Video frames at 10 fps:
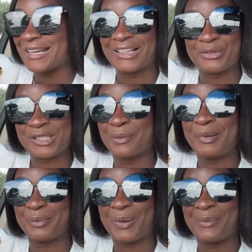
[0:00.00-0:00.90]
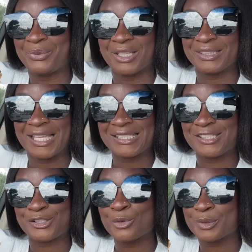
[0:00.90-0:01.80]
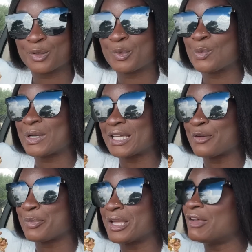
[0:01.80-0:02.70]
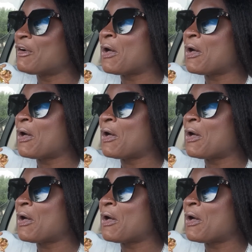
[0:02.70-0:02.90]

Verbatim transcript: know some people probably think that's super duper weird, but